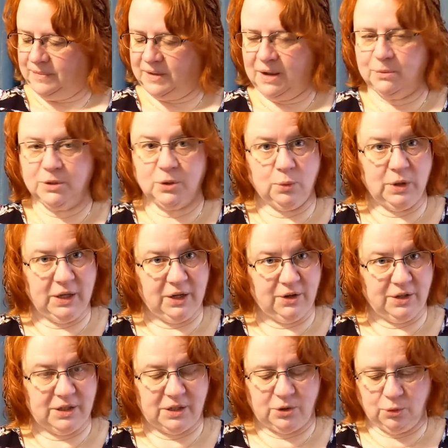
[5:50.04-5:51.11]
That was a really
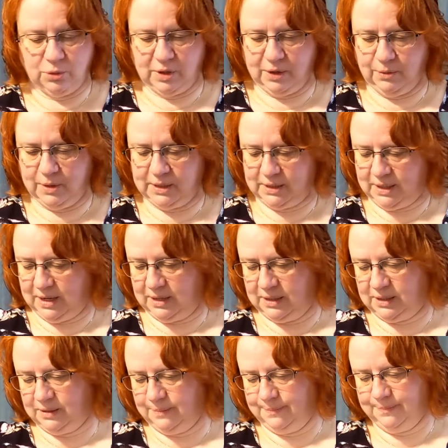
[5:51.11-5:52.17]
good story, wasn't
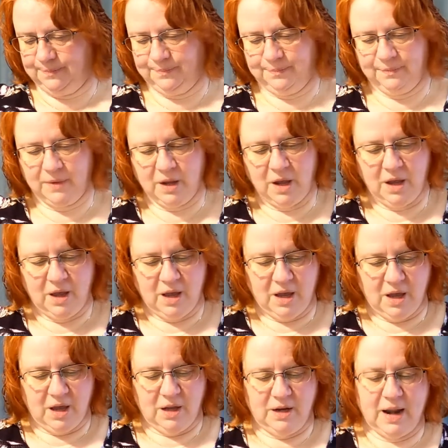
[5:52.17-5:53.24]
it?
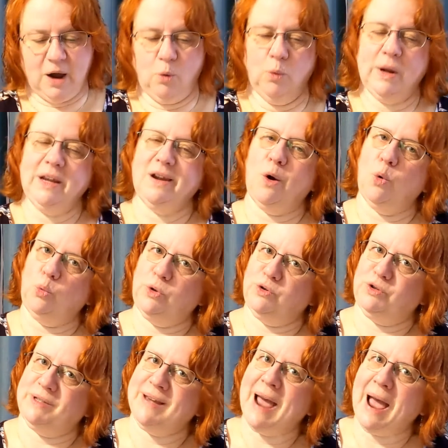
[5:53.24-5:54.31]
Now we know
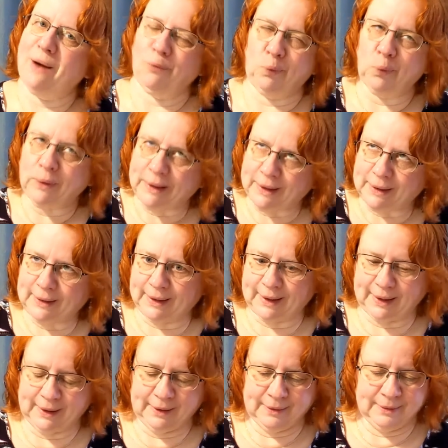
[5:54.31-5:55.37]
there's not
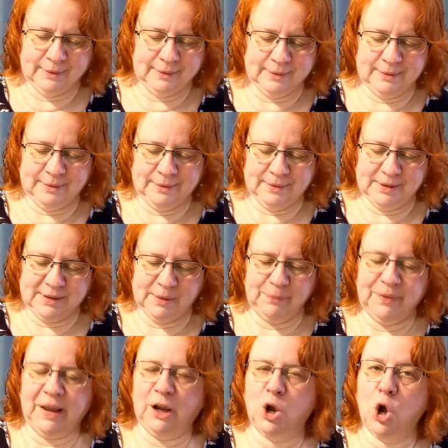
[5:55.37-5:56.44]
really
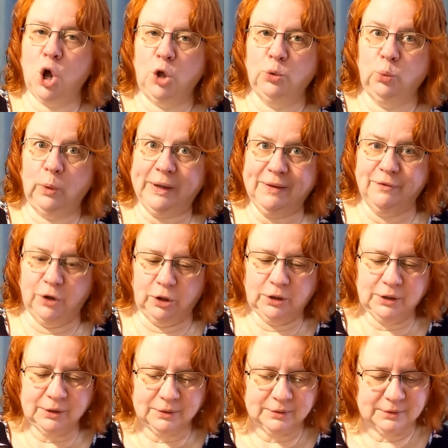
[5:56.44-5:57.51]
something called
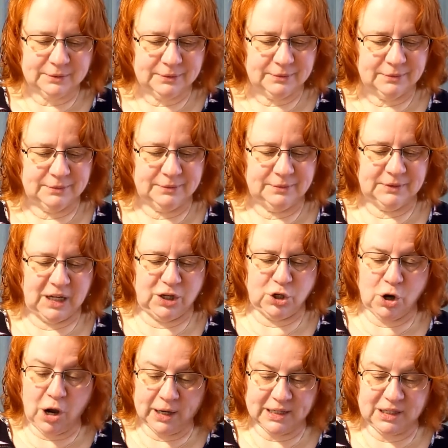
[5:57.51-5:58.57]
Weevil that
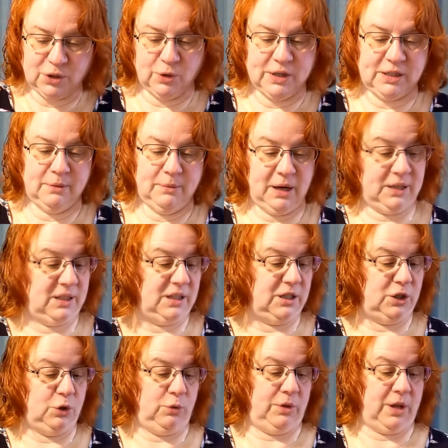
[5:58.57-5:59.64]
talks to us and makes
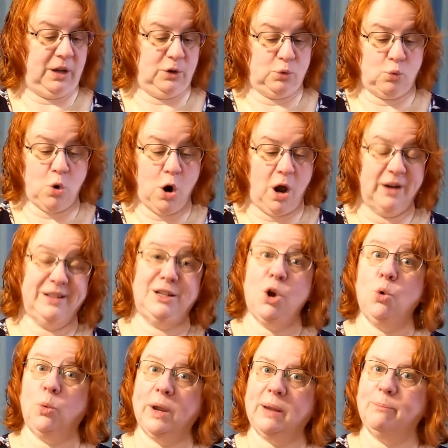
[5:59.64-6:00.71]
us do things wrong,
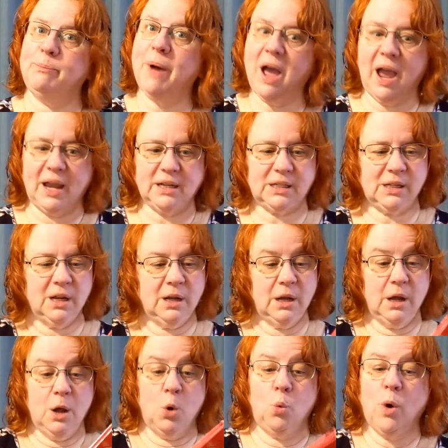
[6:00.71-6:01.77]
don't we? But
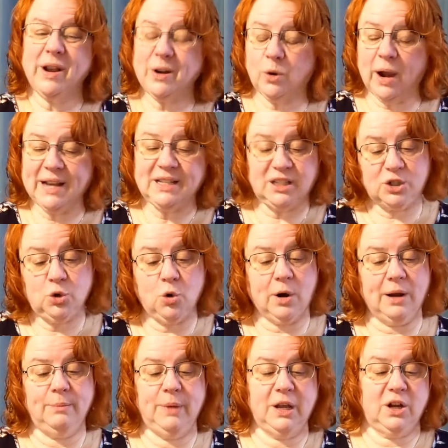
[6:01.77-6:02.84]
what a great
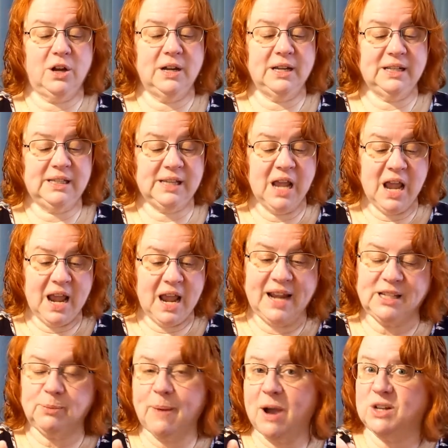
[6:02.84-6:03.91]
story because
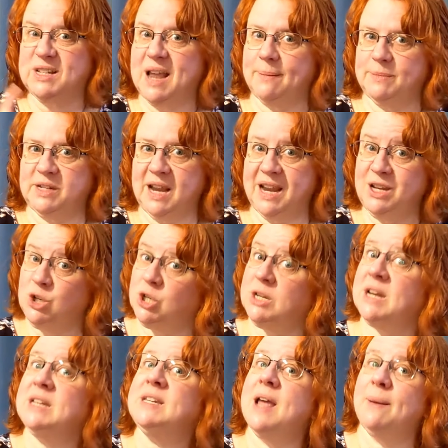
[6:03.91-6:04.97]
it's about temptation
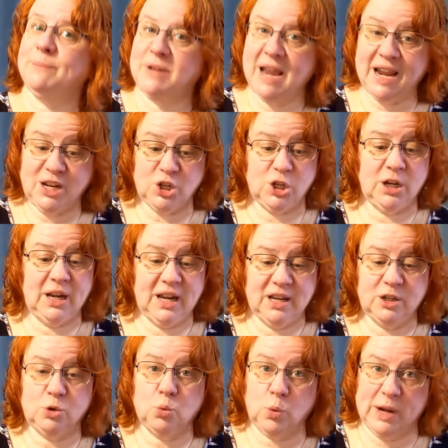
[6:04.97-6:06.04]
and temptation
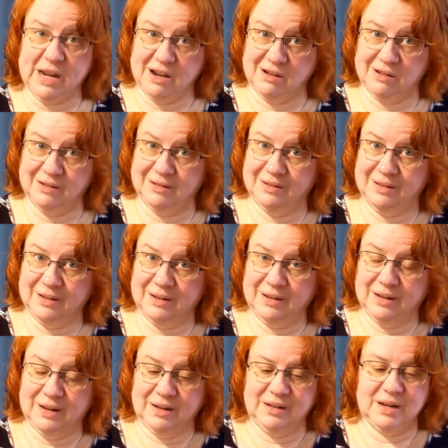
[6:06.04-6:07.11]
is real.
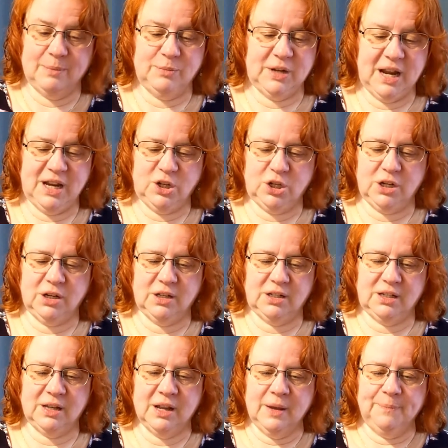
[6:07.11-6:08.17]
Temptation
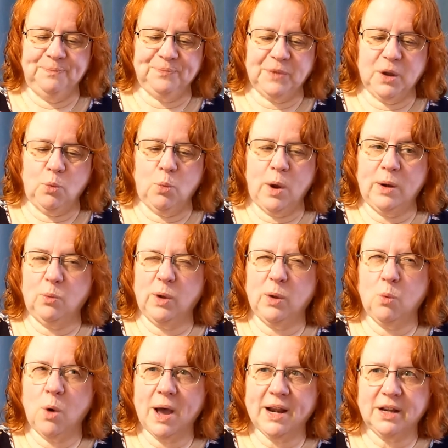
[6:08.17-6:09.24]
is when we
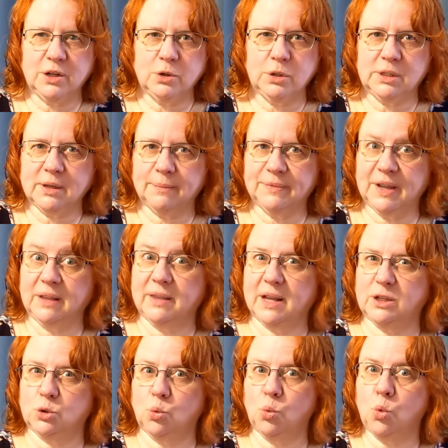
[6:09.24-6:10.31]
want to do something
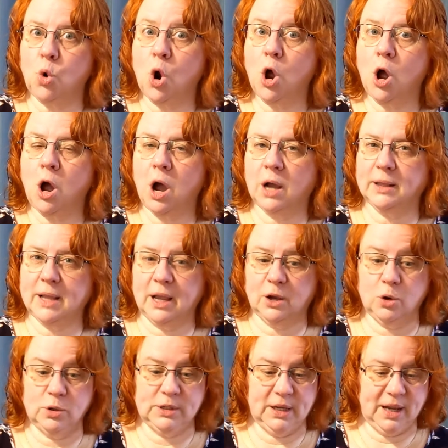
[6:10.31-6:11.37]
that's wrong, that
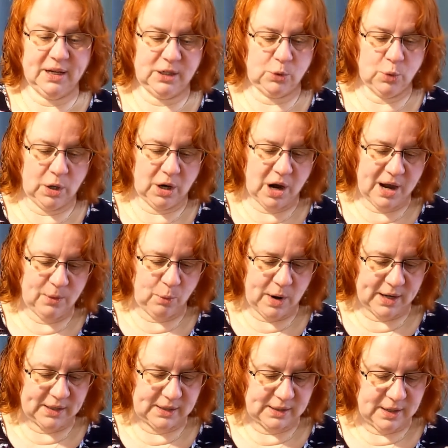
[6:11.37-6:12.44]
goes against what God
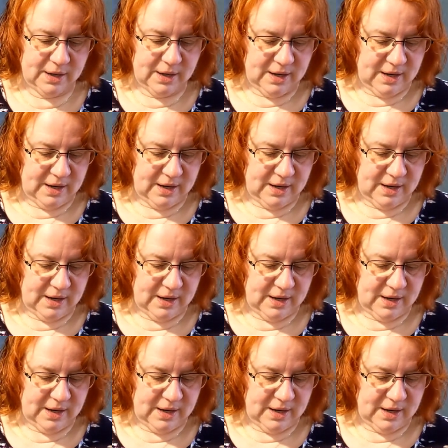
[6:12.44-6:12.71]
wants.